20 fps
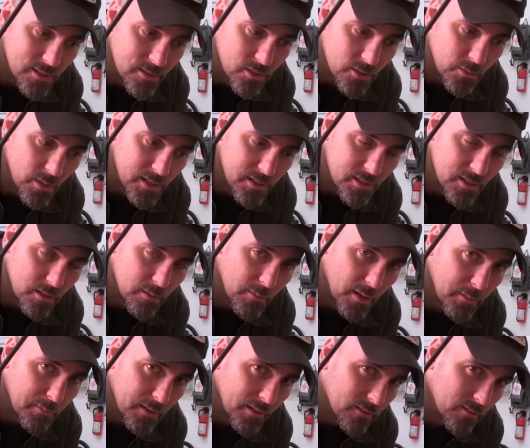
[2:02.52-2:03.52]
situation you
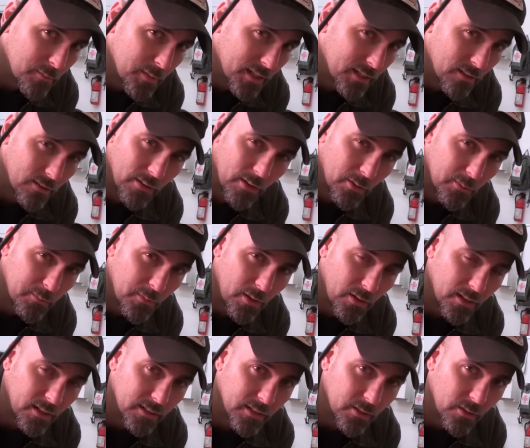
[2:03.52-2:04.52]
might be able to make your own
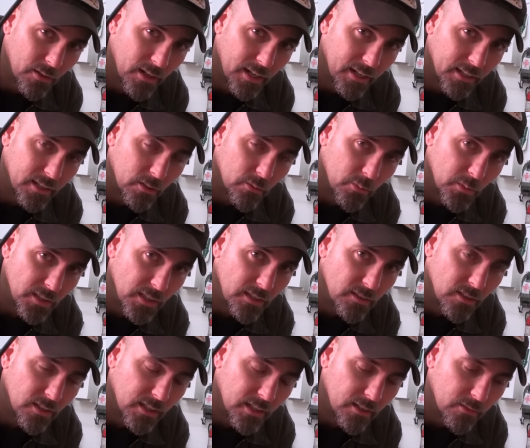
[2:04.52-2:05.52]
mark on the crank. You're really
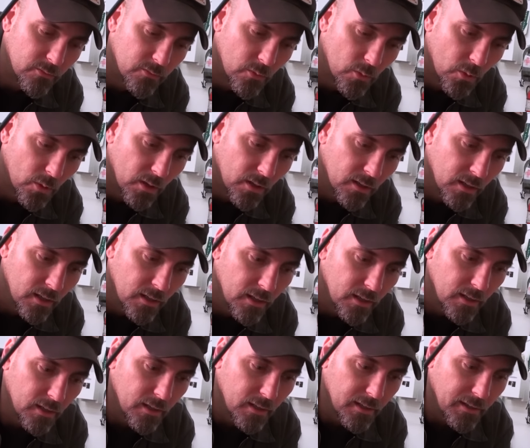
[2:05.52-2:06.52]
looking for
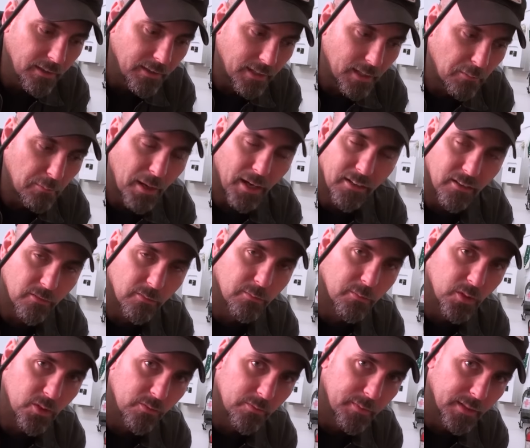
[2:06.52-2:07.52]
the amount of
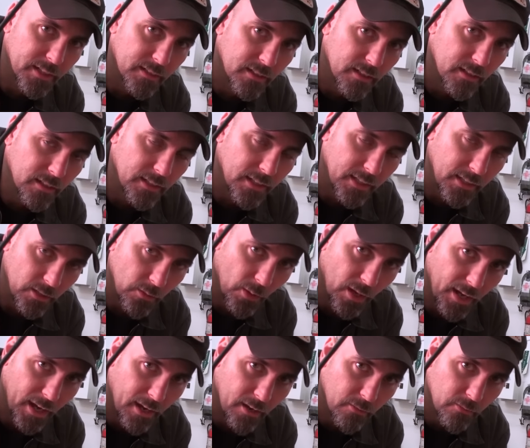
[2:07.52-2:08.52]
movement that you
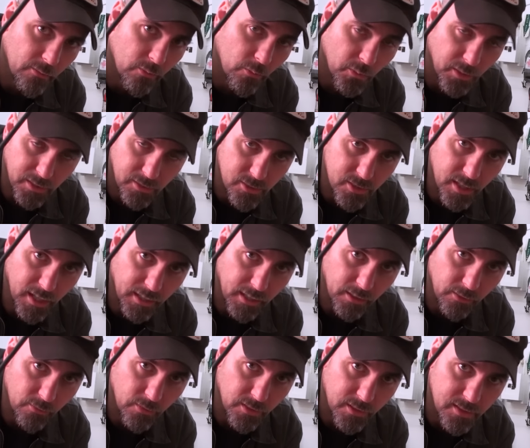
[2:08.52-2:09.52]
have when you're
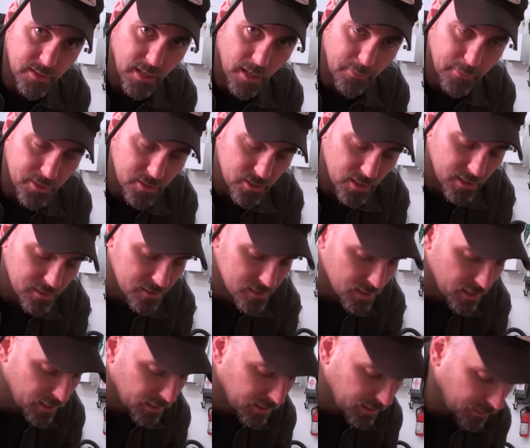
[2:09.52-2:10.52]
checking for the timing chain
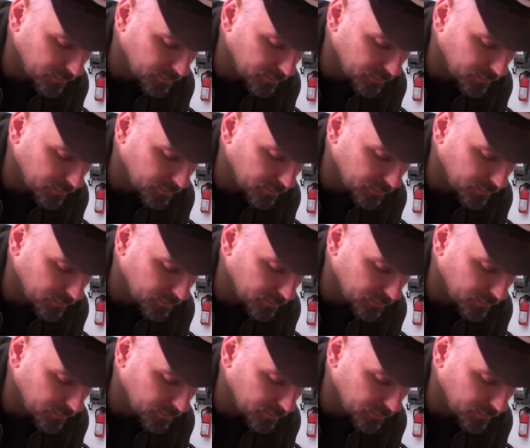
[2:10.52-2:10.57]
slack